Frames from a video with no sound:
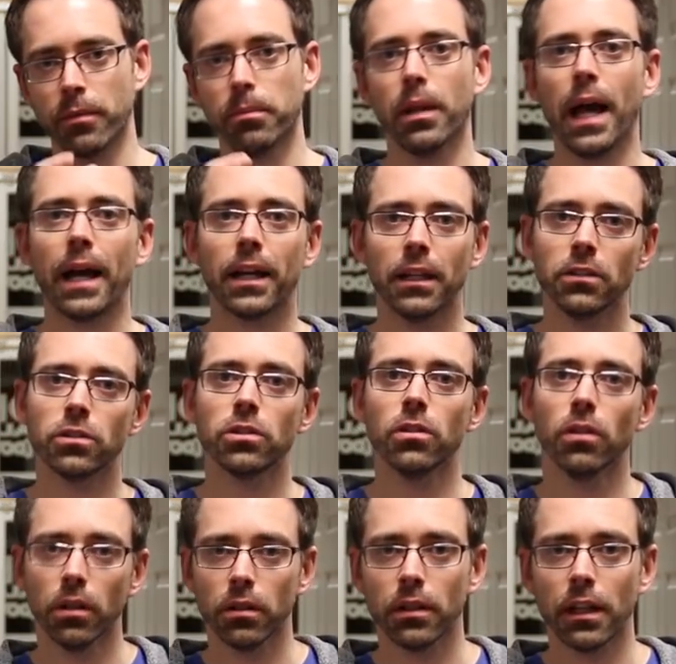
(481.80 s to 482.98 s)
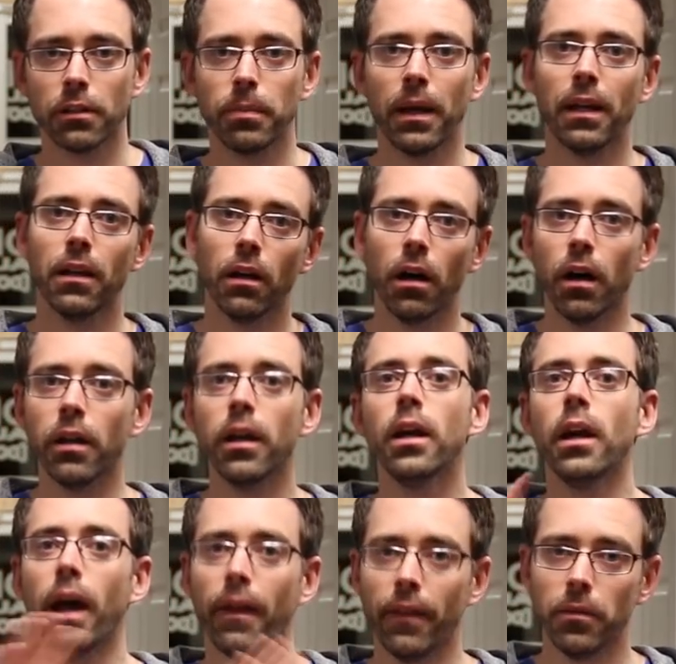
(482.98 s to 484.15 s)
a black insert that's painted on
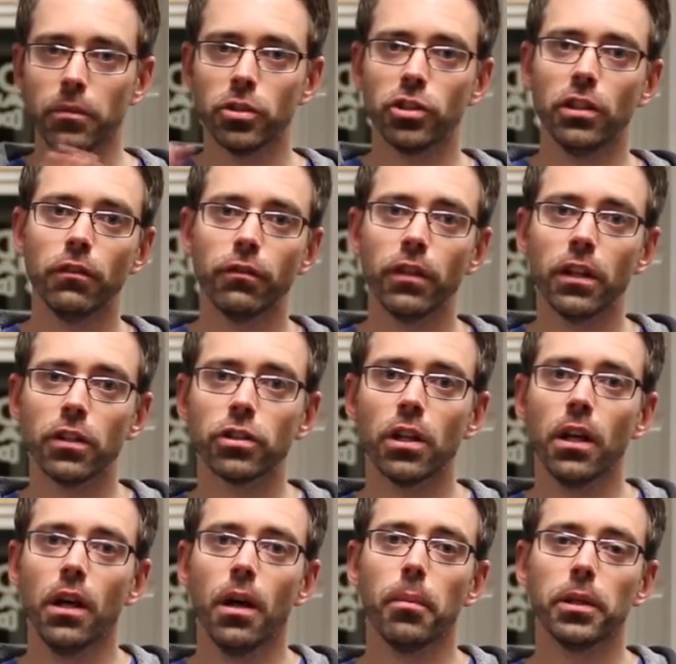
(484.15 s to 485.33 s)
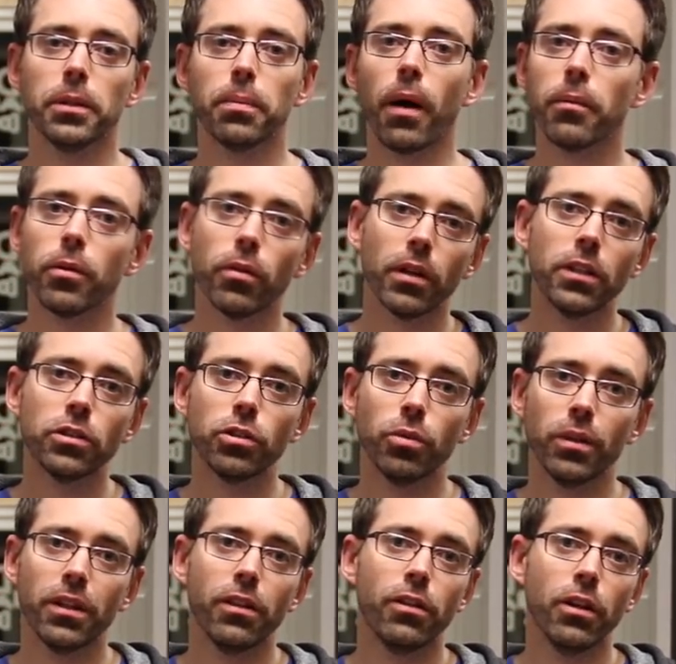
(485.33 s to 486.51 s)
and then a machine finish. But the problem you run into
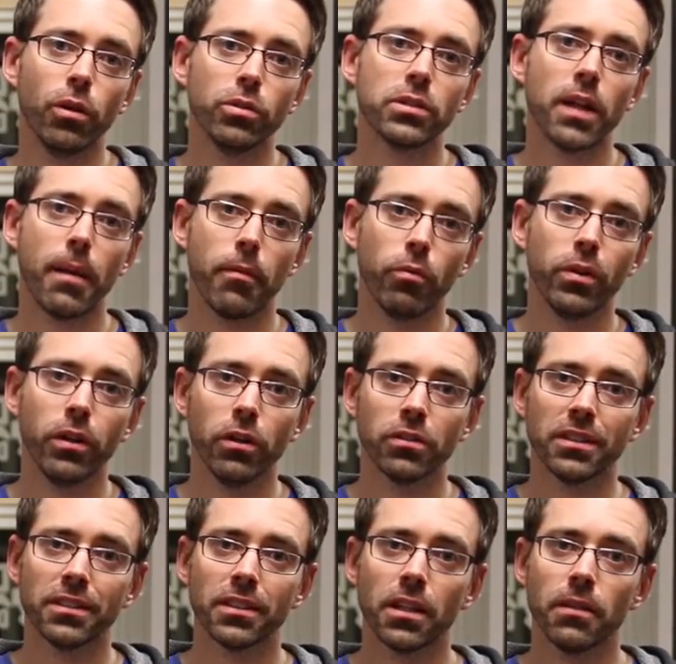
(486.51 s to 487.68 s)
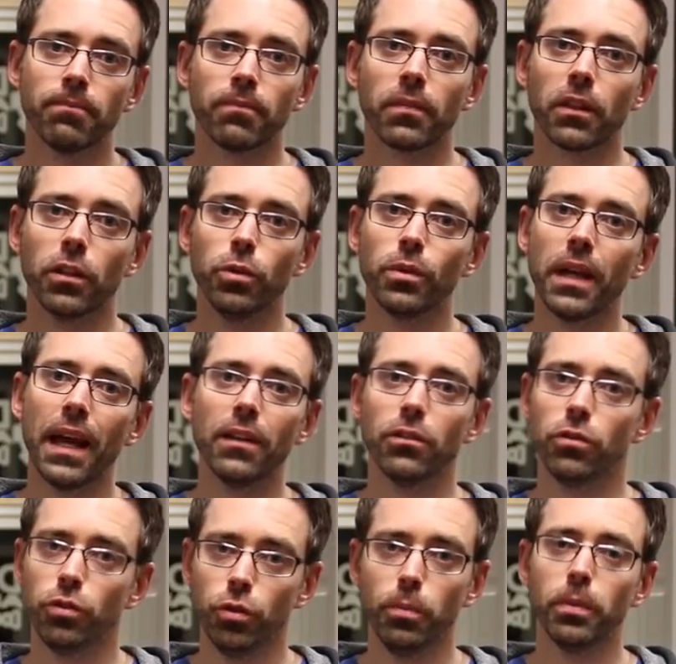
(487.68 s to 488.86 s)
with those type of wheels is you
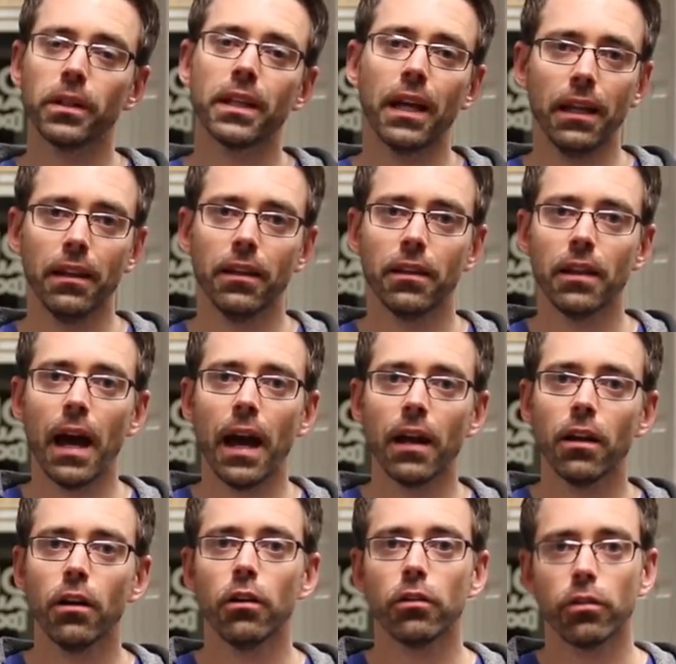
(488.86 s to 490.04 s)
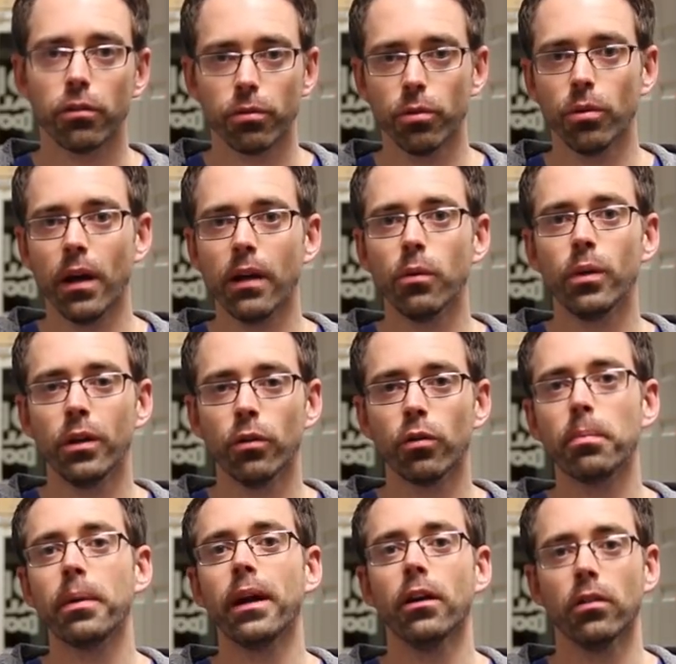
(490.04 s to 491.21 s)
can't duplicate that through a wheel
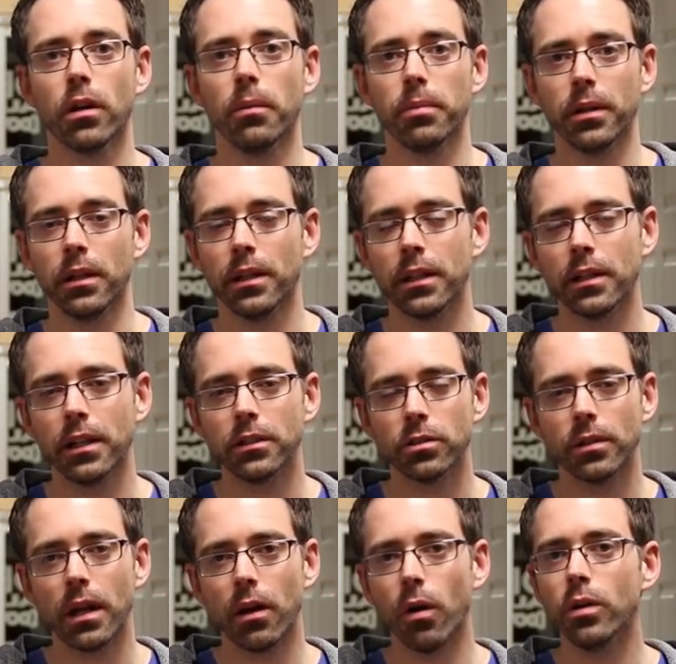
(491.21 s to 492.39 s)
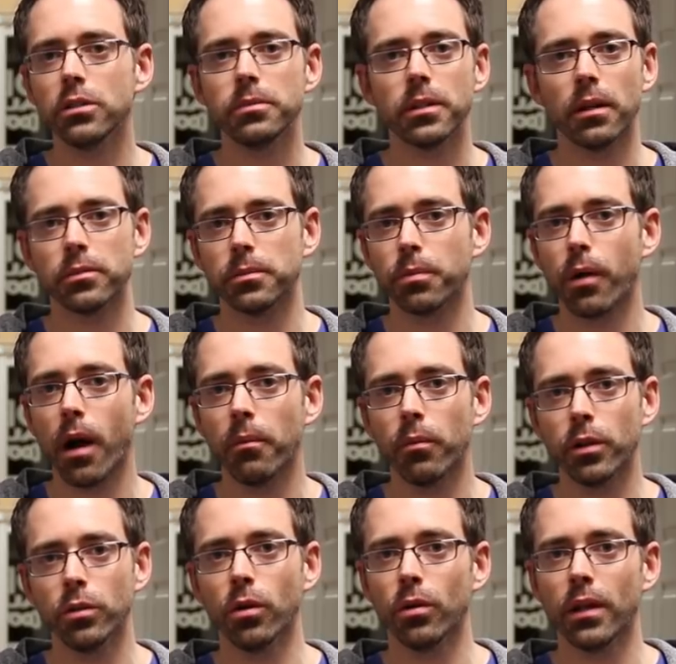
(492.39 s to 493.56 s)
repair company. And so that always becomes a problem
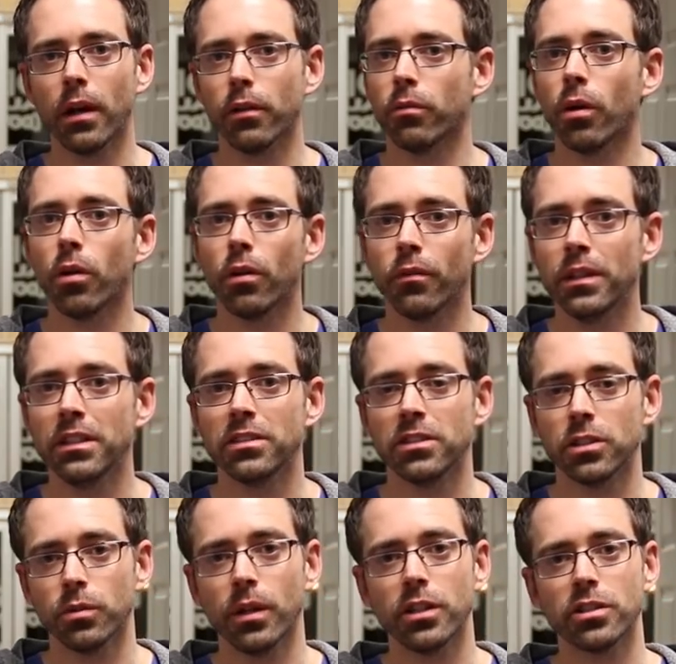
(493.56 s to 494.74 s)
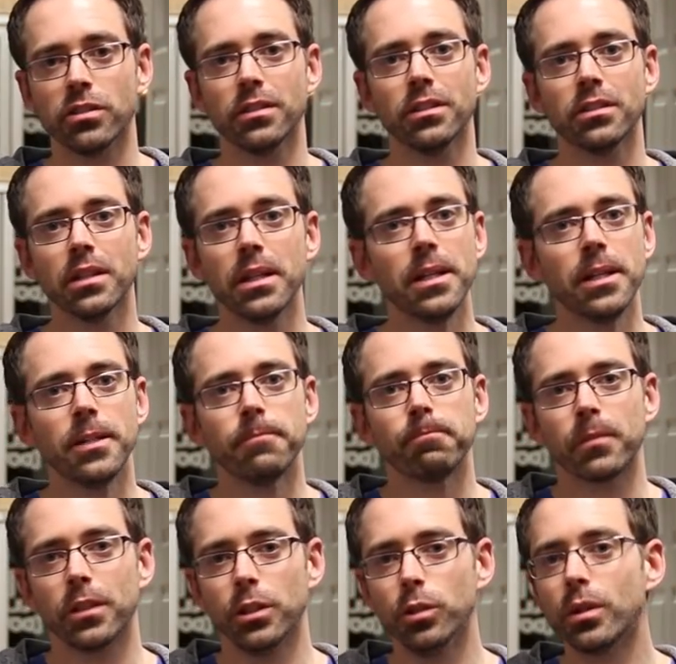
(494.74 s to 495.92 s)
when you go down the road of these situations is
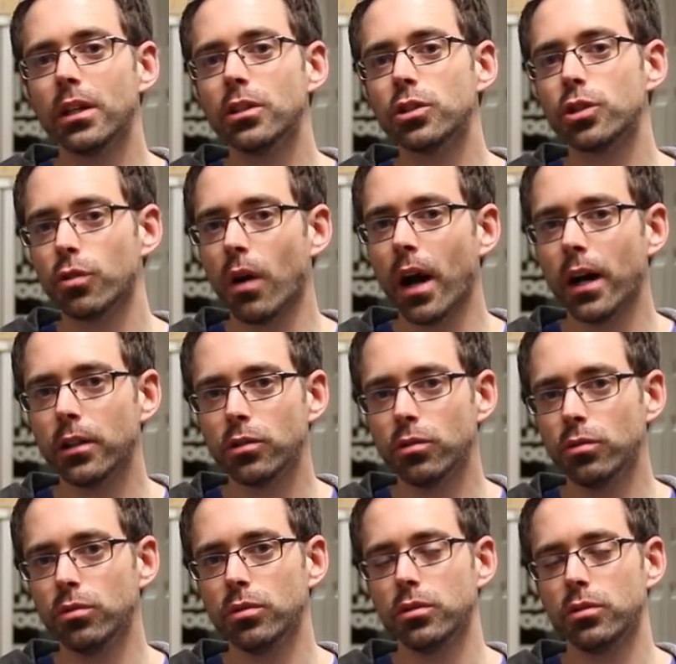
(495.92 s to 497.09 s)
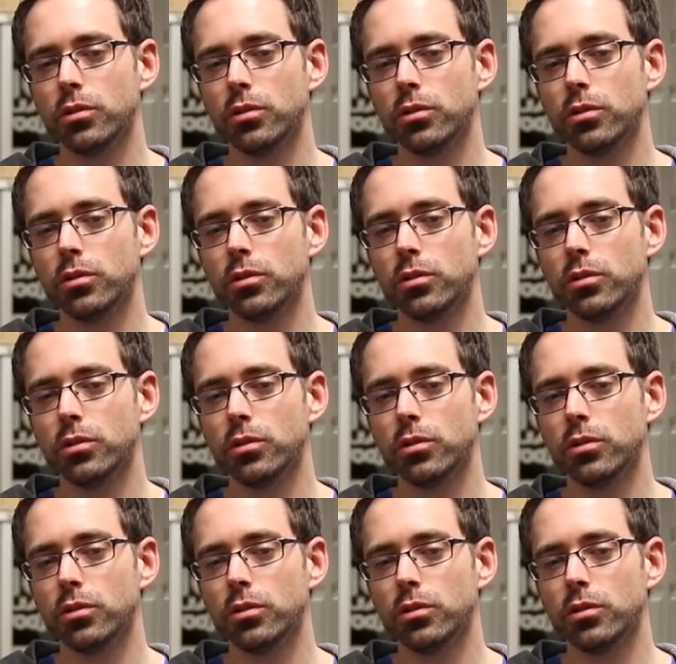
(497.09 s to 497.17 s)
you can try to